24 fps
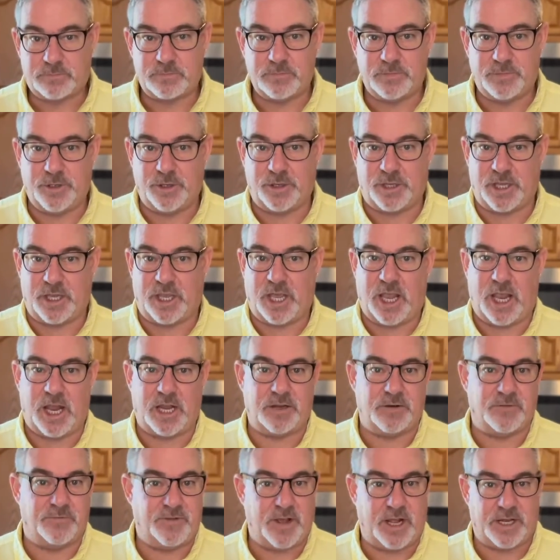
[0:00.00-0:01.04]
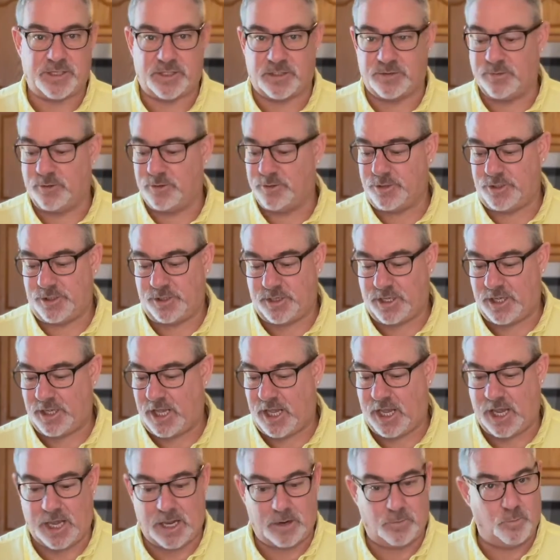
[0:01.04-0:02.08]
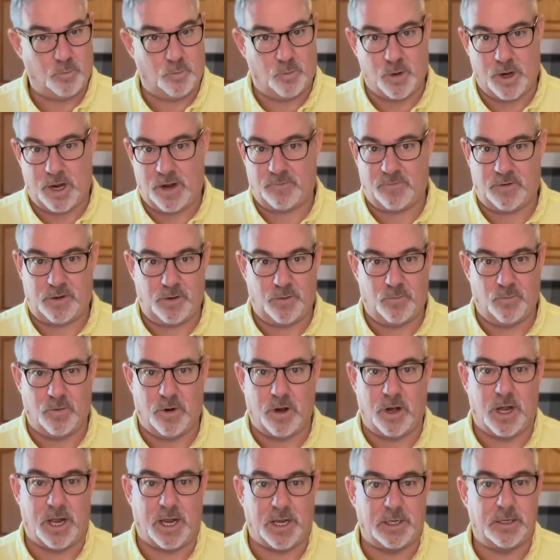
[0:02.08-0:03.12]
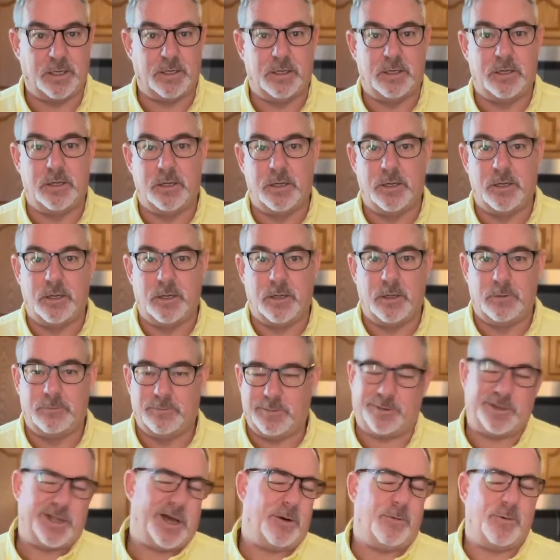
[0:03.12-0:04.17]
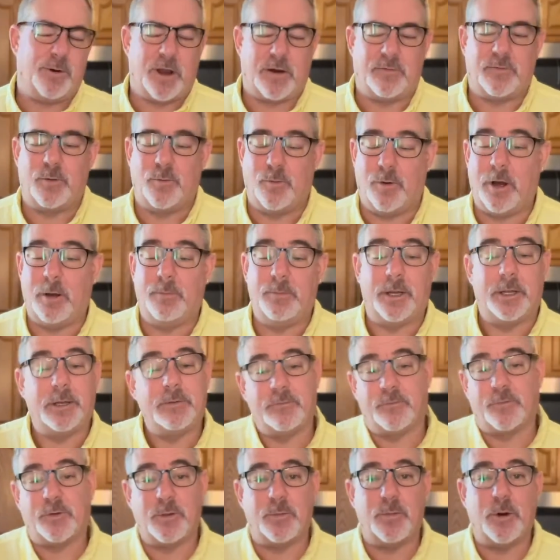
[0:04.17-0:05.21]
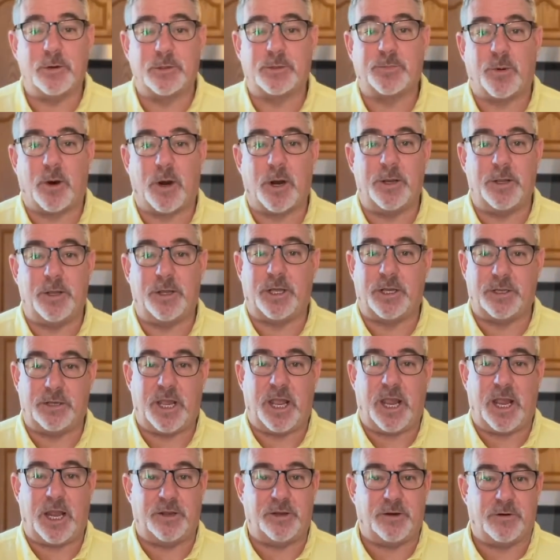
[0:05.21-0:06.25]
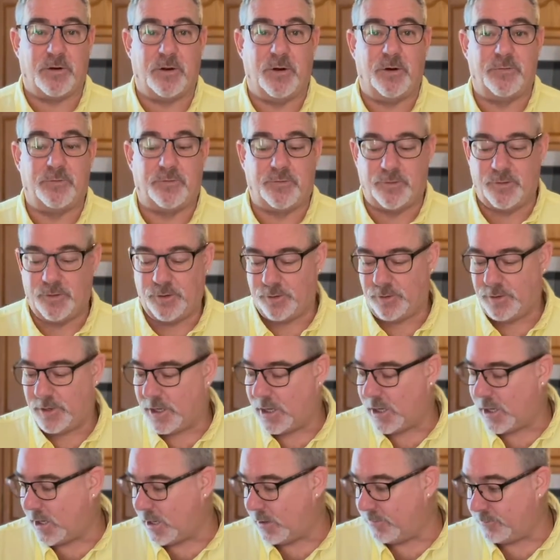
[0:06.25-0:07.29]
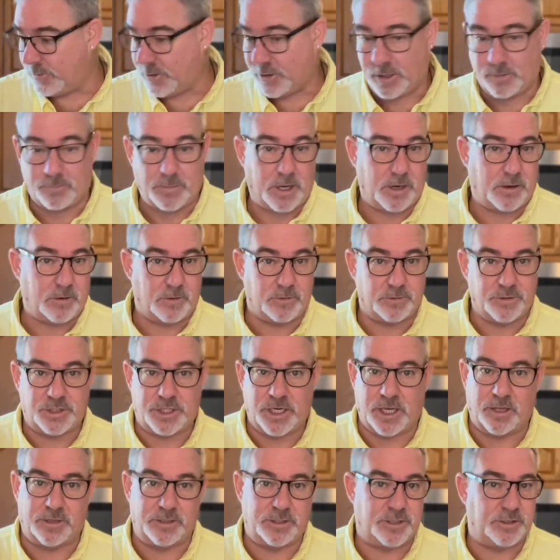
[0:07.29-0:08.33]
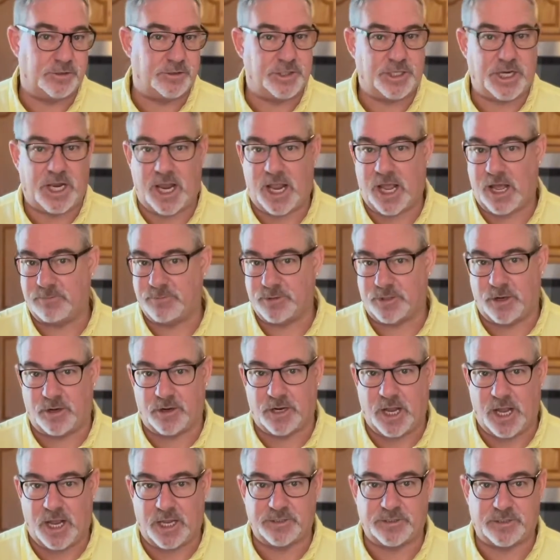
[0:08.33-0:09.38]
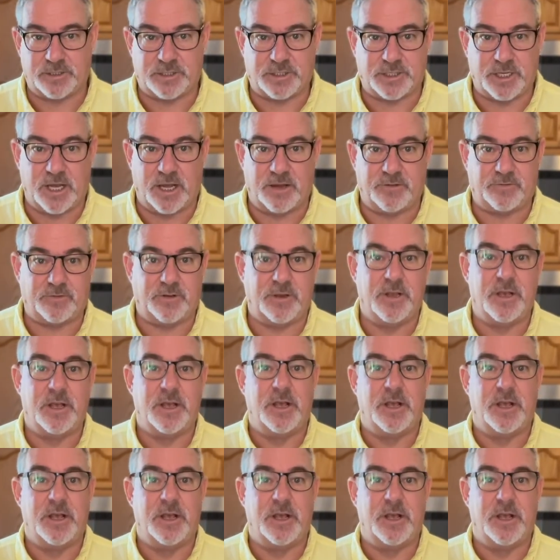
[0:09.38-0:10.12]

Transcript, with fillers: You can can your vegetables. You can can whatever you want. Well, not whatever you want, but for the most part, you can can your own food. You can make your own jellies, your jams, all kinds of stuff.